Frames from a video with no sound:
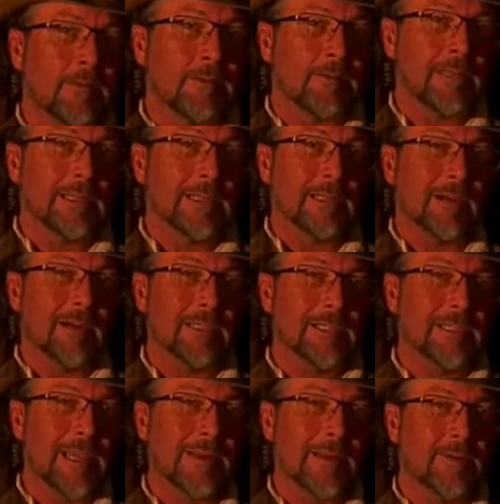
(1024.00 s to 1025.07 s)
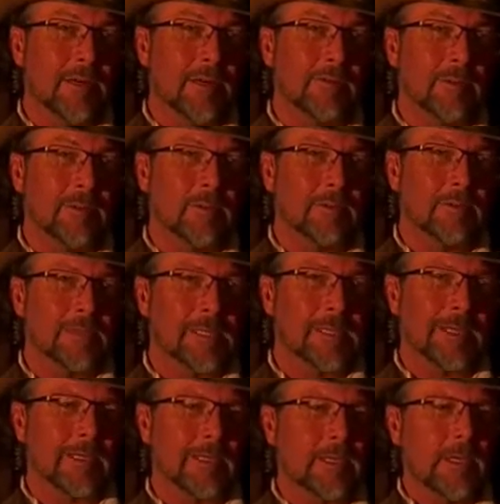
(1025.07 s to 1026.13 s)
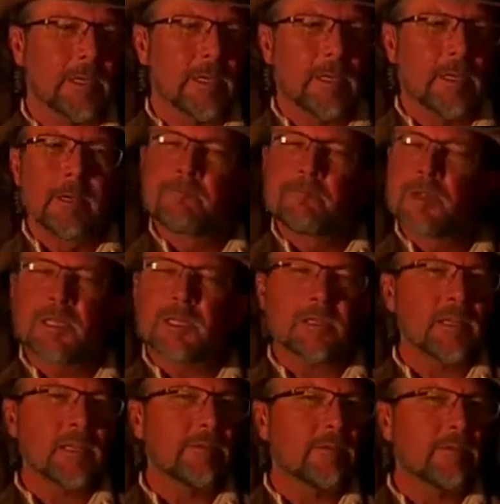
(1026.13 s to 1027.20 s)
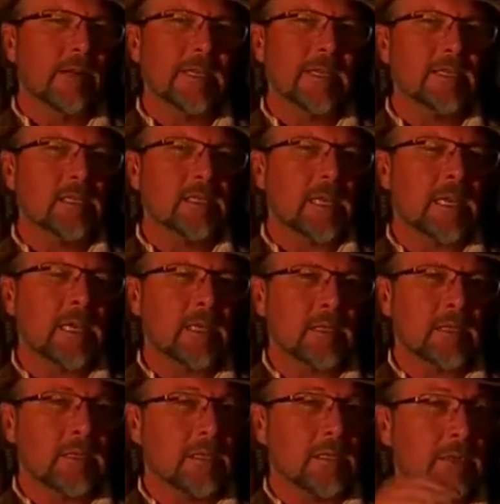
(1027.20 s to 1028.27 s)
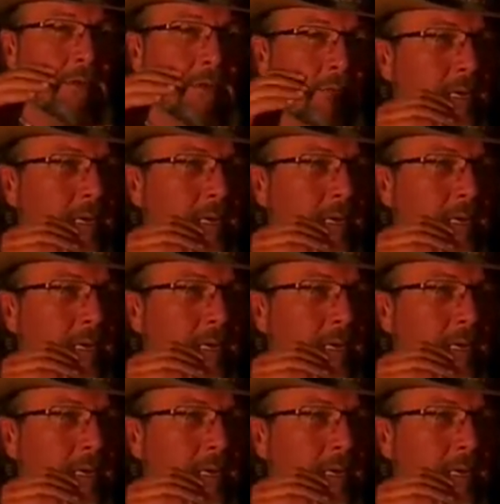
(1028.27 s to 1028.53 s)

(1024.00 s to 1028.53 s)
by a fairly large Land Rover all of a sudden. It didn't even raise its head. It didn't